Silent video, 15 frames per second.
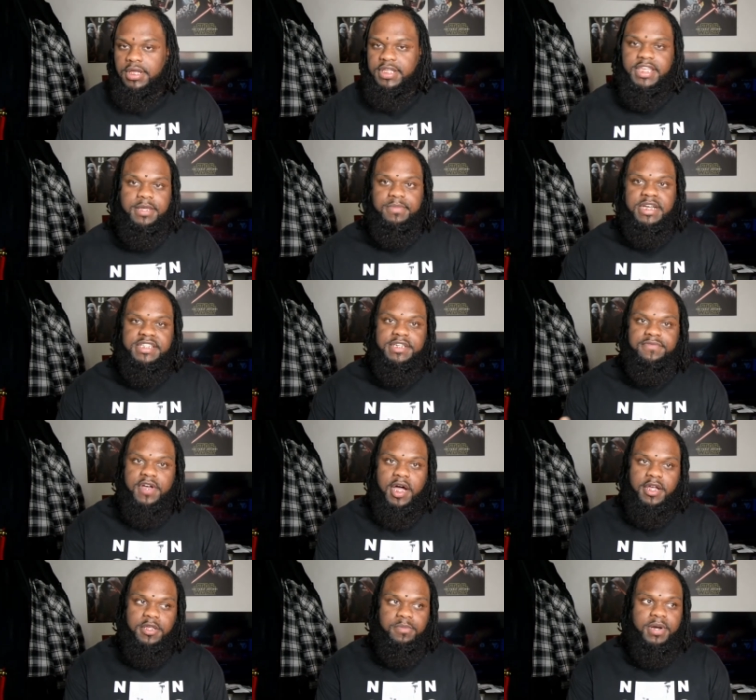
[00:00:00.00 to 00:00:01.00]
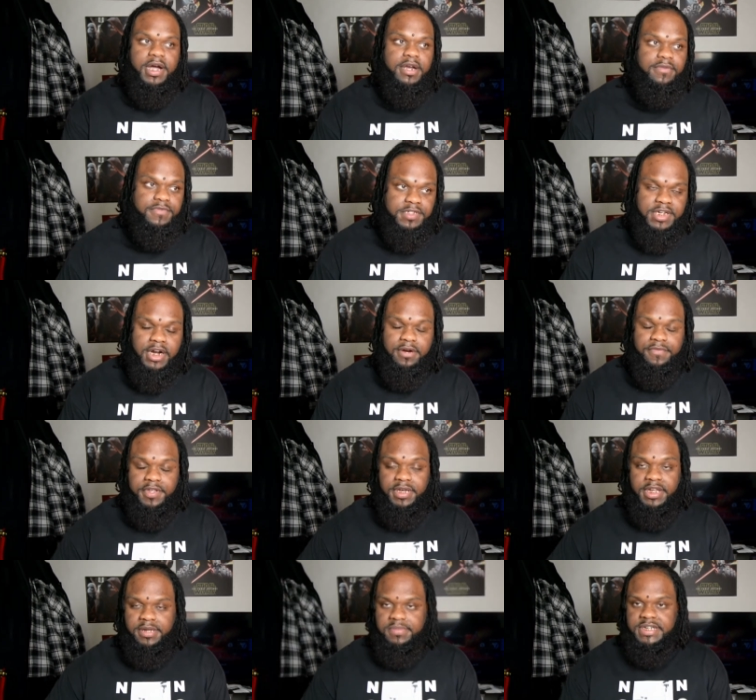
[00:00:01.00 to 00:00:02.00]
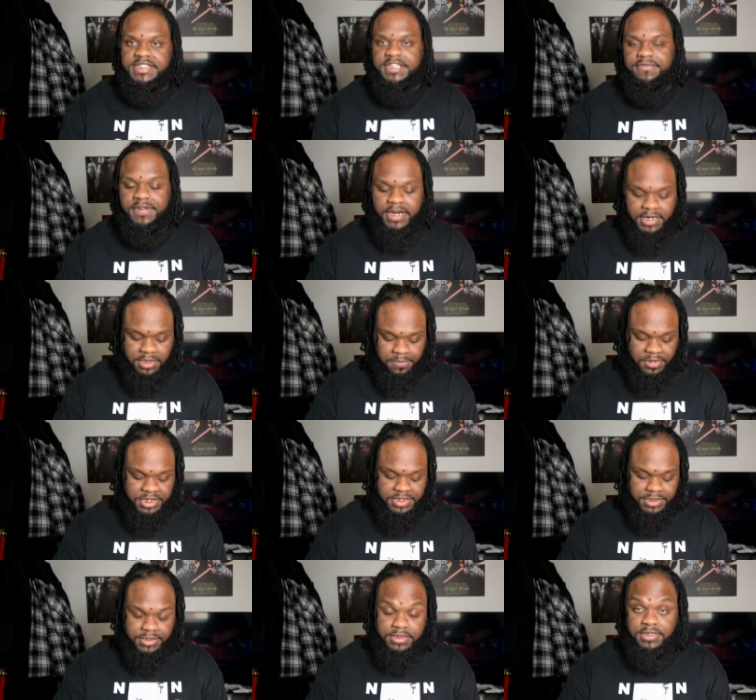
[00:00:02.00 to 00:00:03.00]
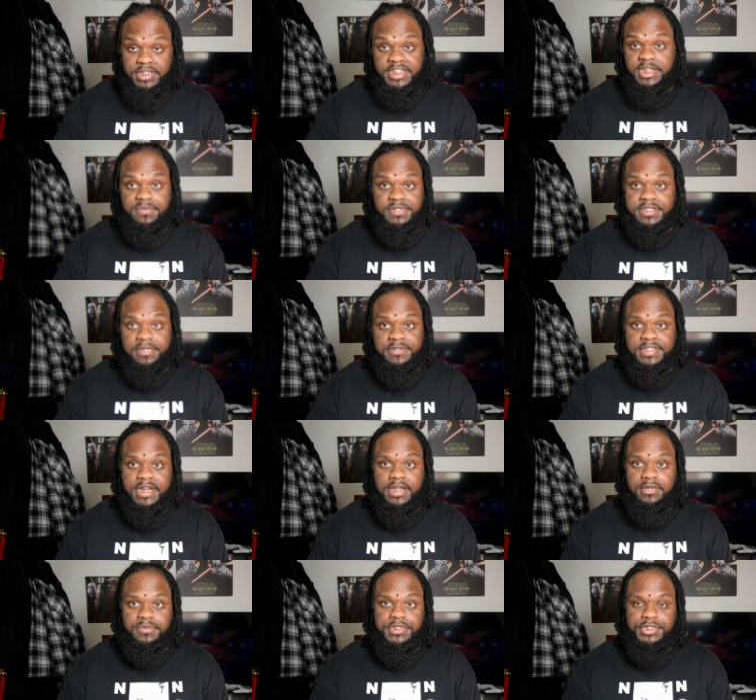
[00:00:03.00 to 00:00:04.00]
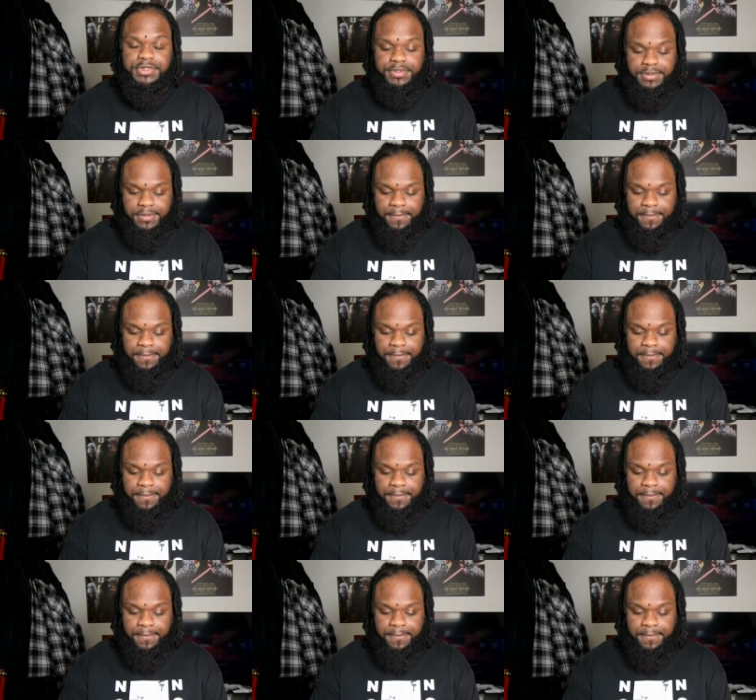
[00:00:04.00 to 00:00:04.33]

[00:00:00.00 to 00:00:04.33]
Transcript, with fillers: Keep myself occupied in photography and get myself out of depression to keep myself solid with you.